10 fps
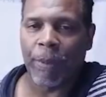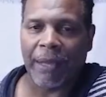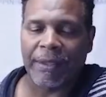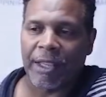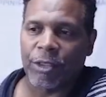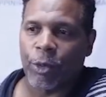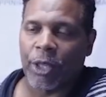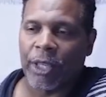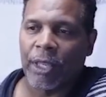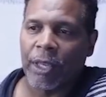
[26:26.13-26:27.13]
test
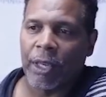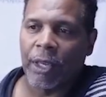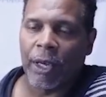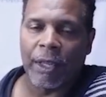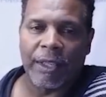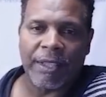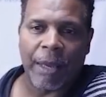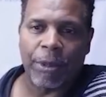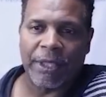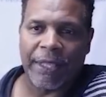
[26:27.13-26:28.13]
really, unless I
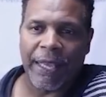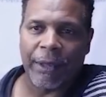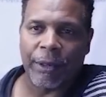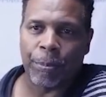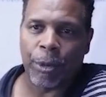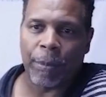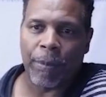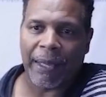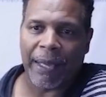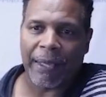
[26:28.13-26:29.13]
put it
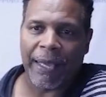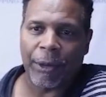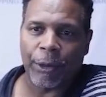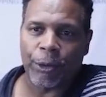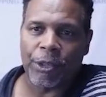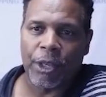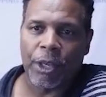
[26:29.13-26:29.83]
back at candles.